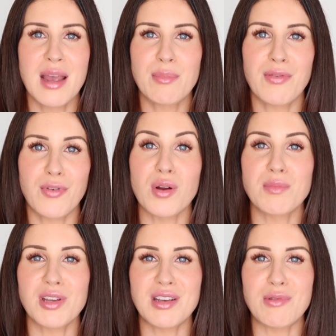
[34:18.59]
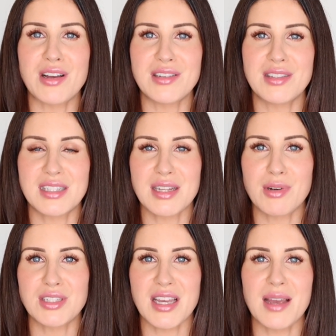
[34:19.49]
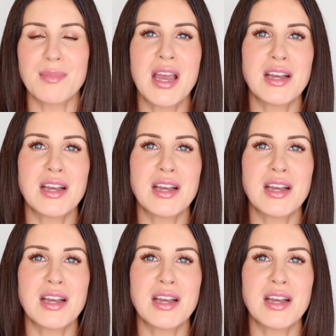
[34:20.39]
perform really well in the summertime.